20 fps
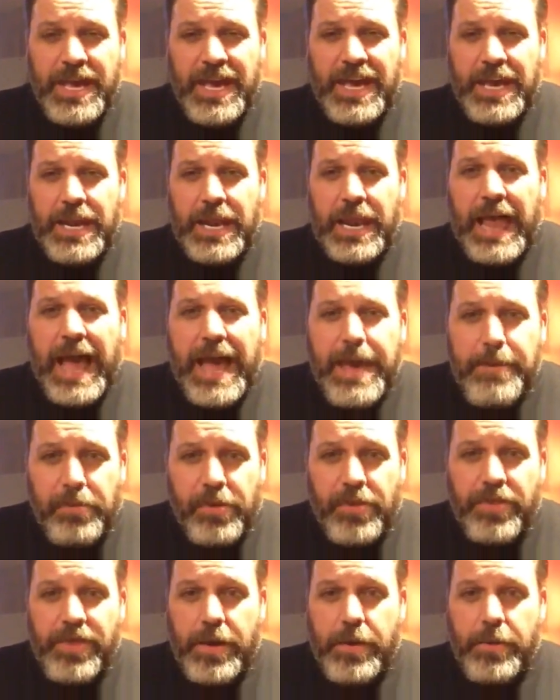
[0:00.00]
and
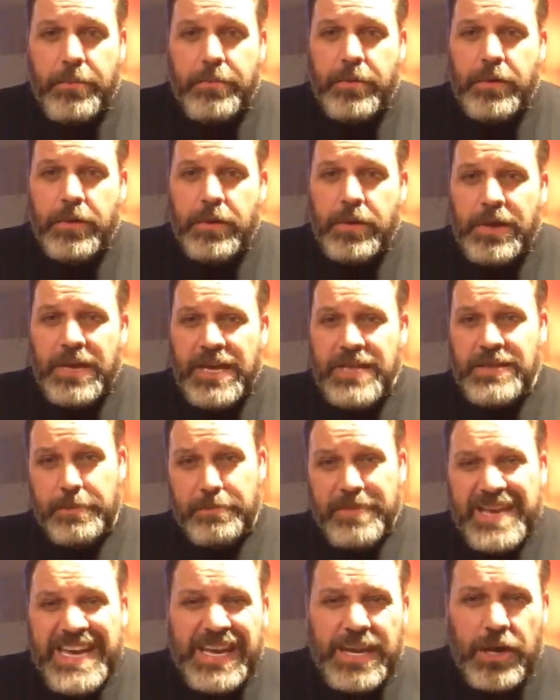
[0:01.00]
libel them in
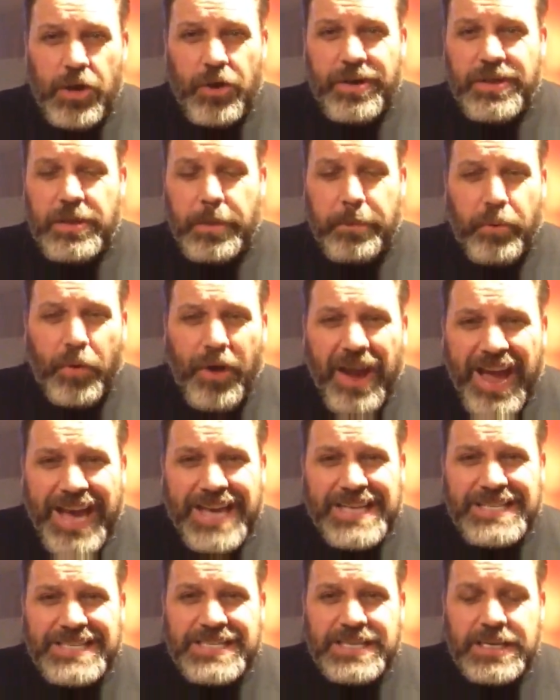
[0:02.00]
the media or in the
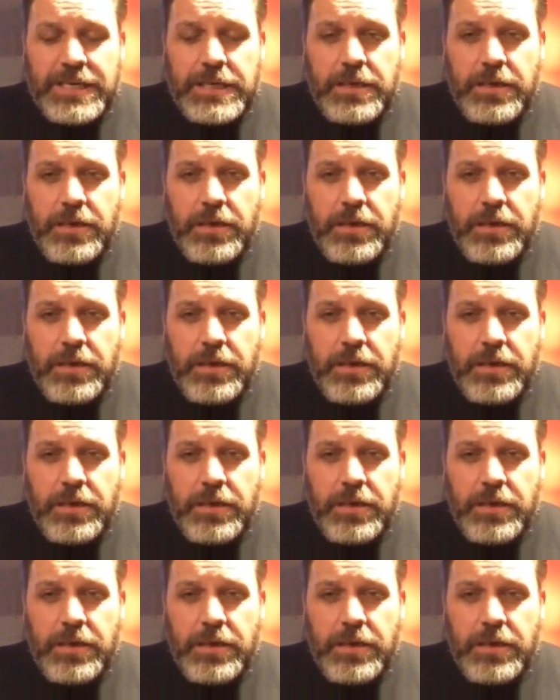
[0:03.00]
press.